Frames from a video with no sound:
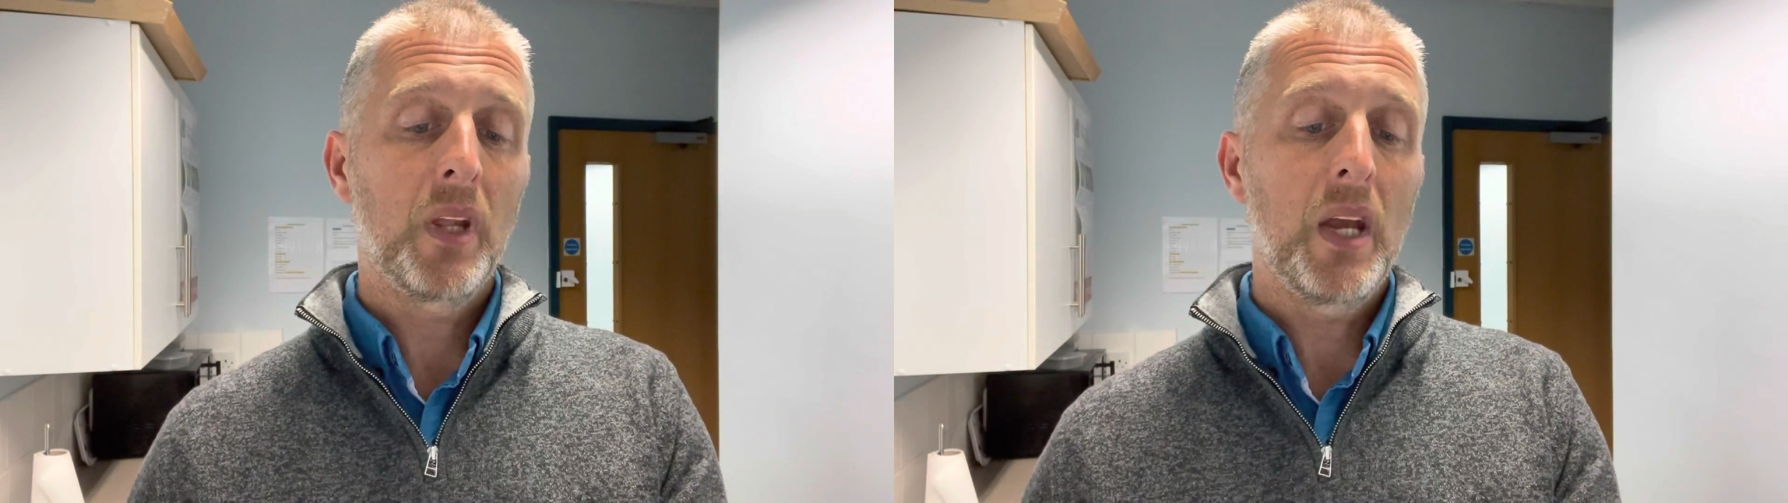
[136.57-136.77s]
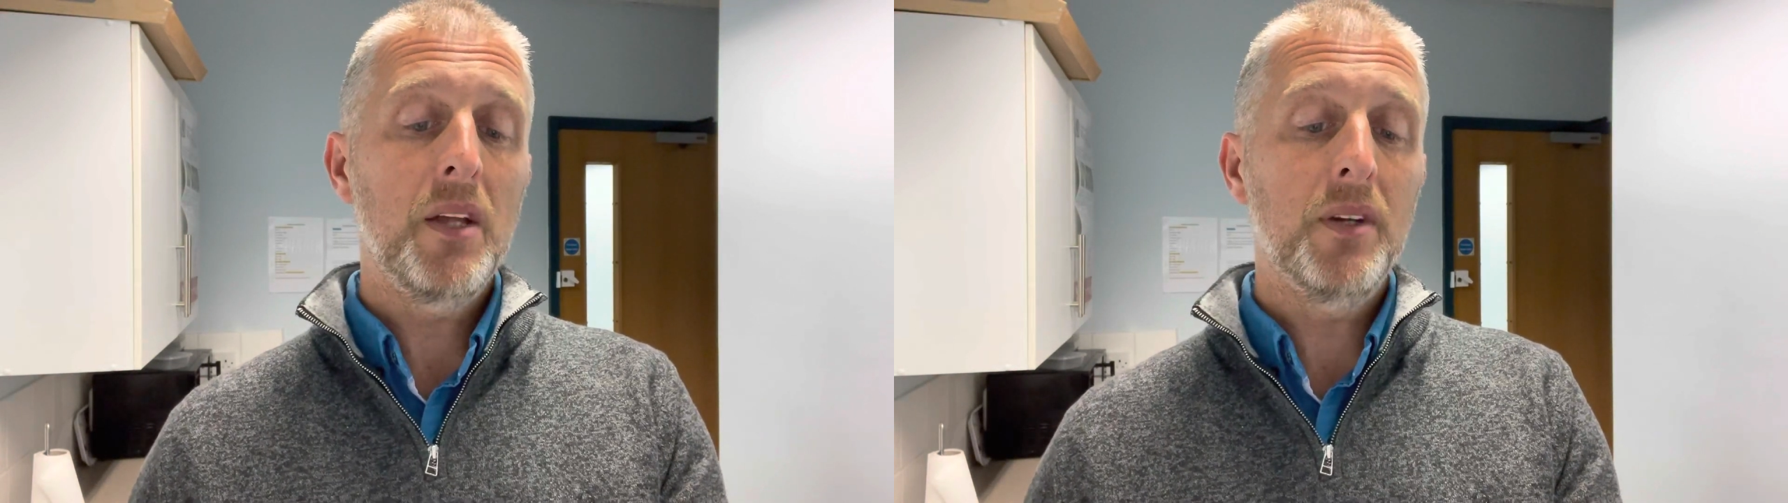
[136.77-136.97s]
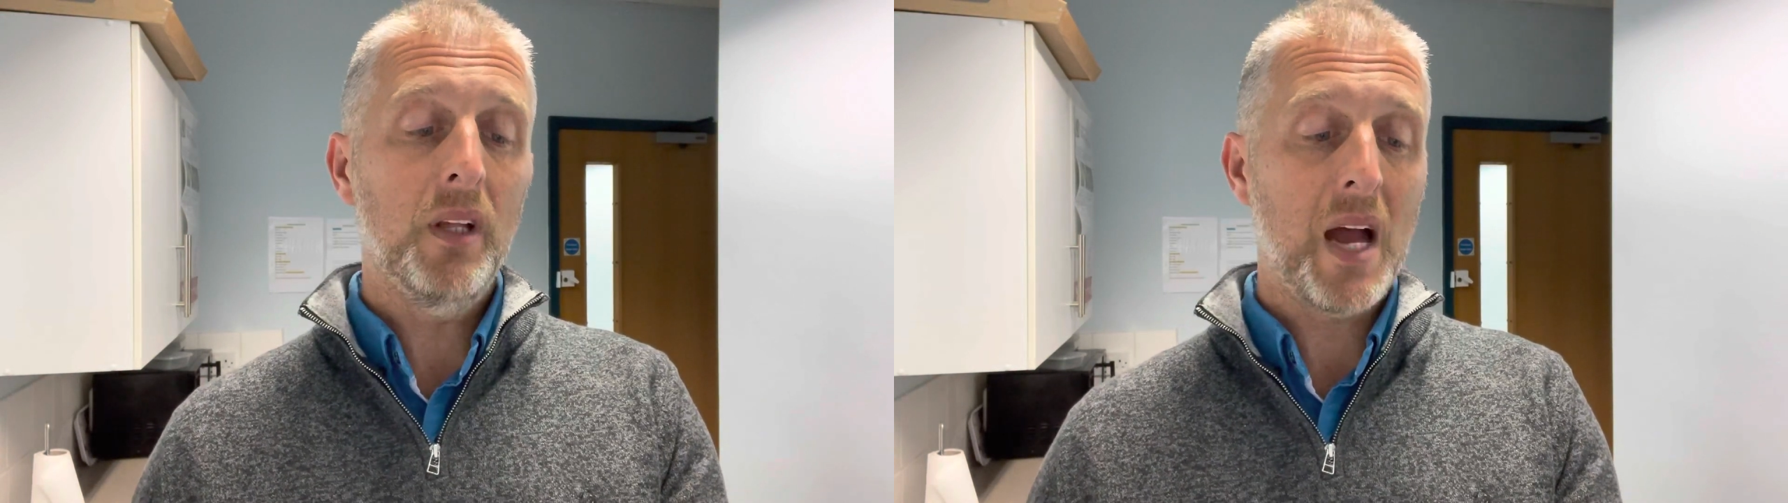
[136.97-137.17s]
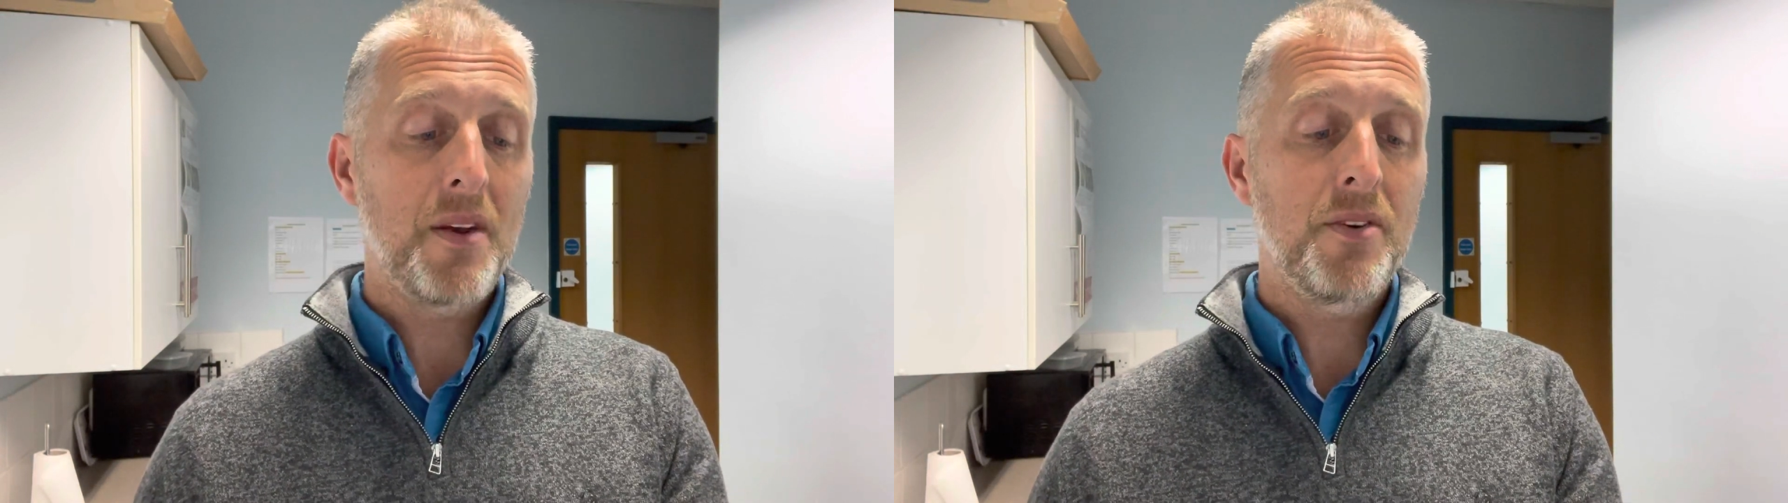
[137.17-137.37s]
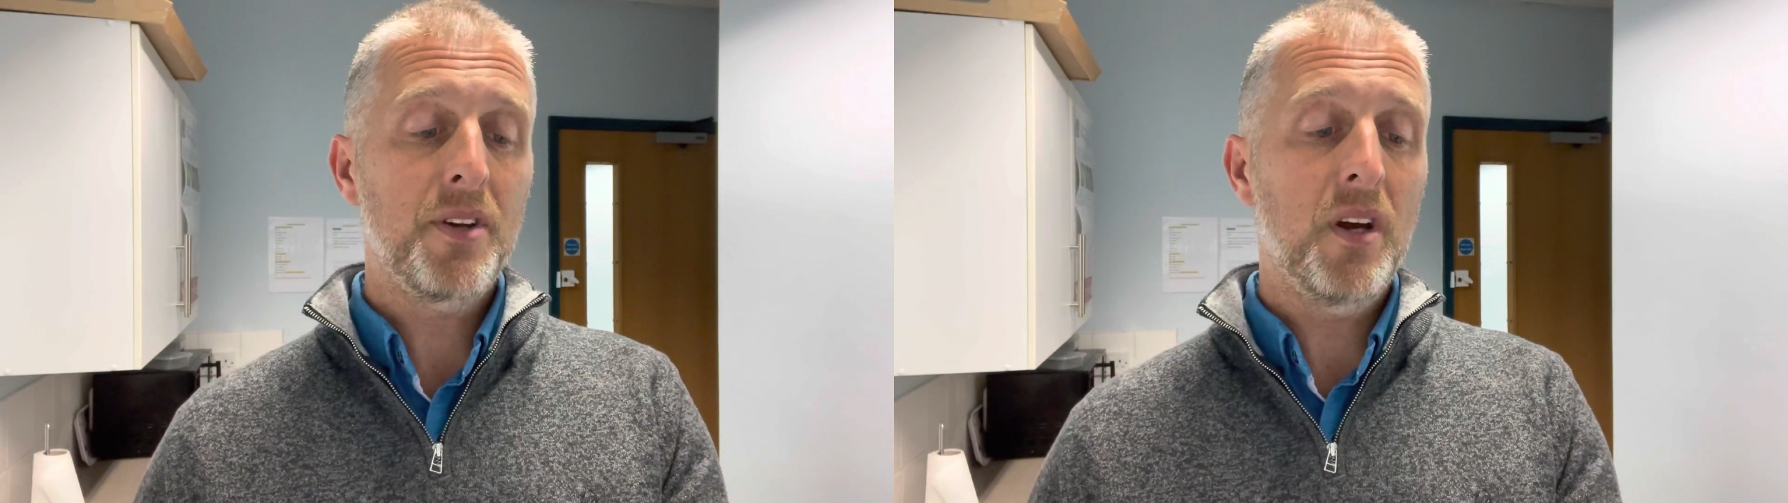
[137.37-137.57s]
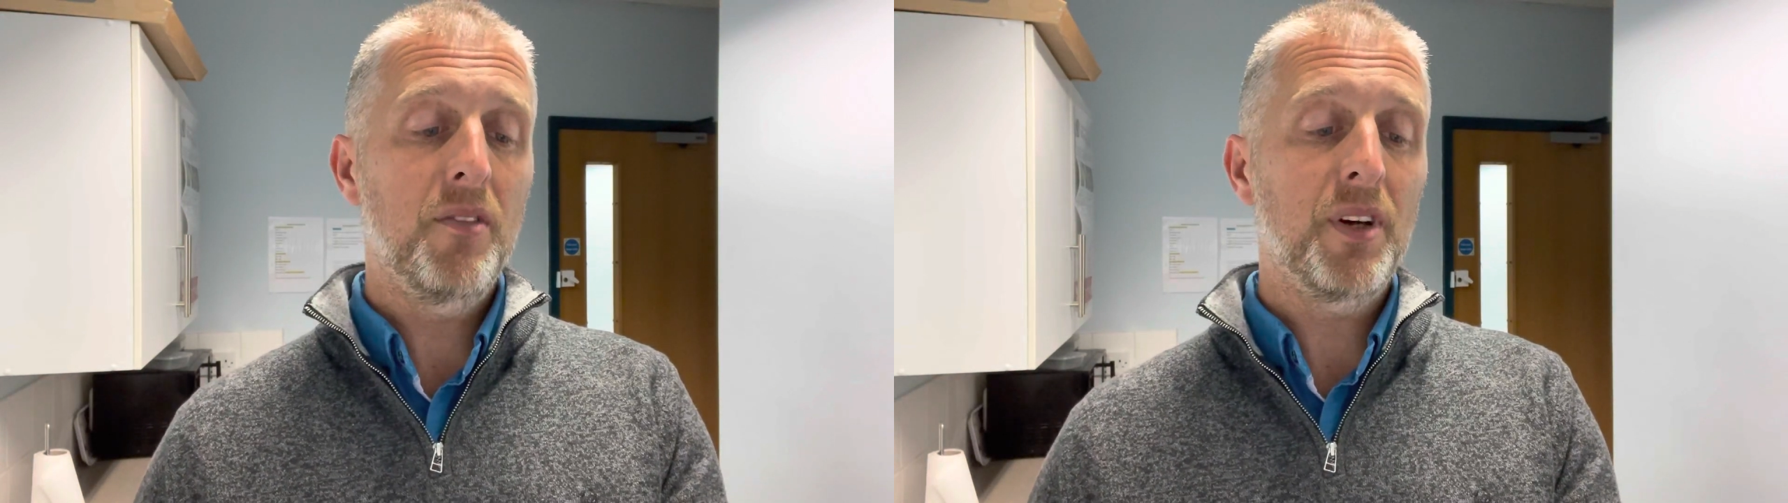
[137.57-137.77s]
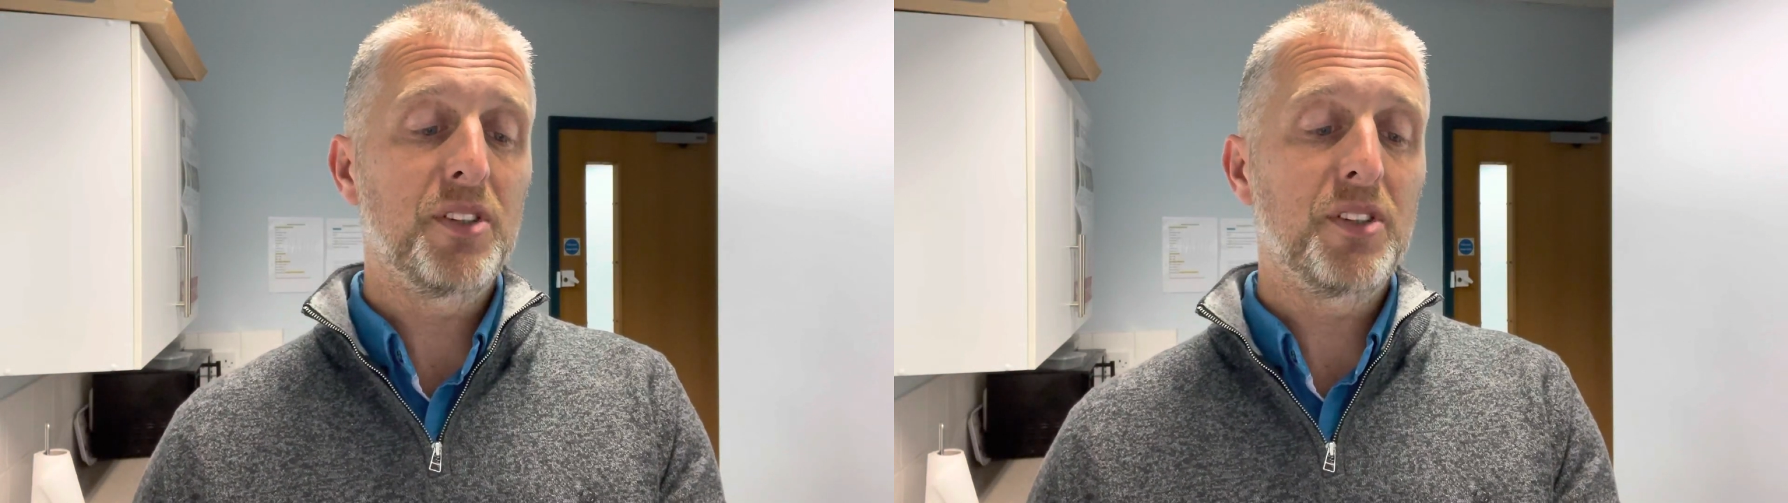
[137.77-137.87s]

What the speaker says: in the land of